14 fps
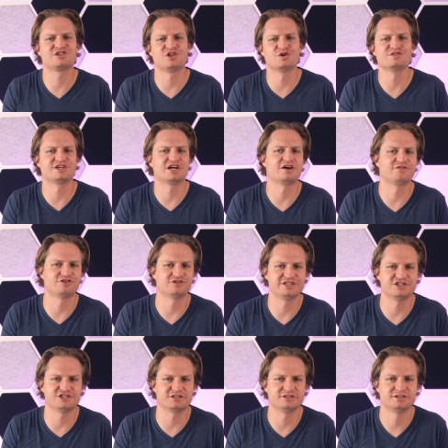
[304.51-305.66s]
closing off a
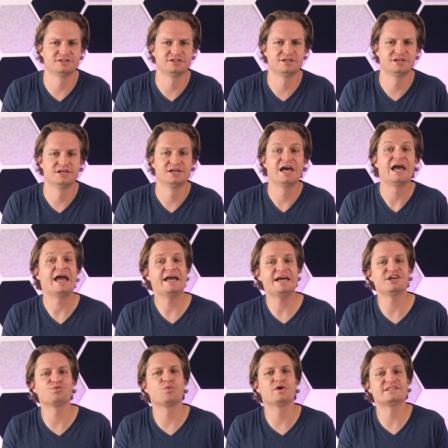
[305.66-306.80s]
region.
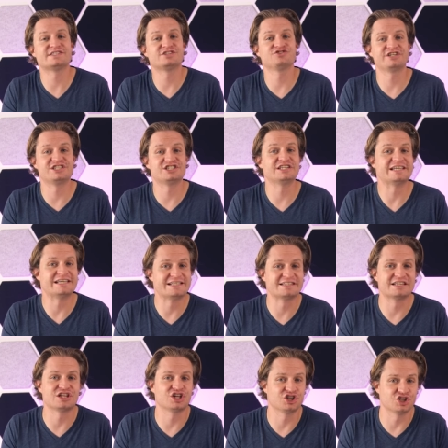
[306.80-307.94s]
And once a region is
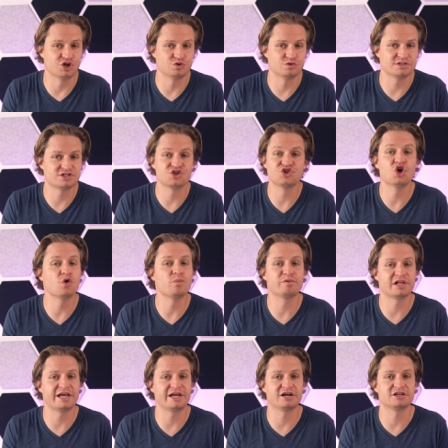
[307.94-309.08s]
enclosed, no
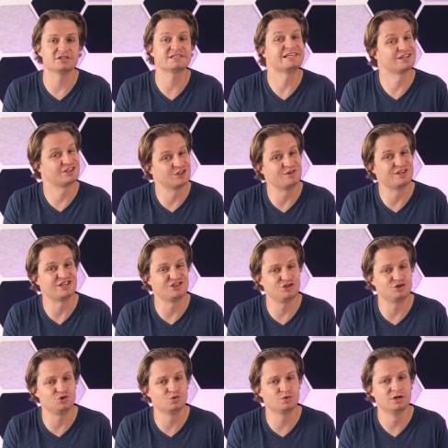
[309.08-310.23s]
players, including
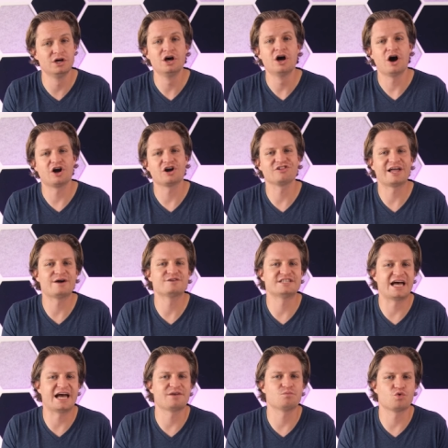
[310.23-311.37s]
you, are allowed to
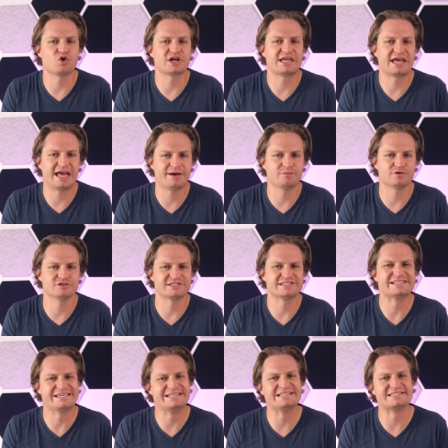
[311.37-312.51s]
add more camels
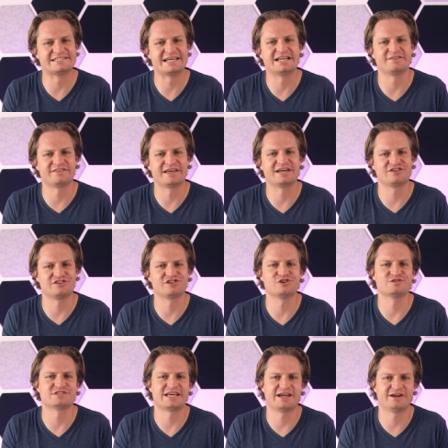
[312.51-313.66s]
inside of that
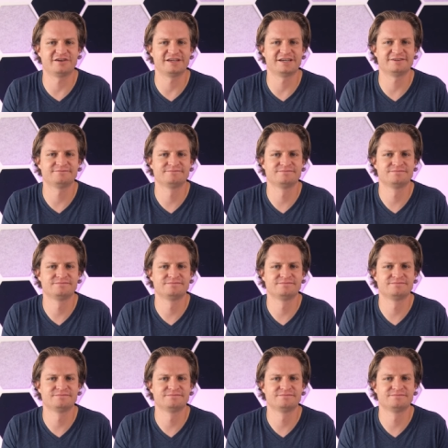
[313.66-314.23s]
enclosed area.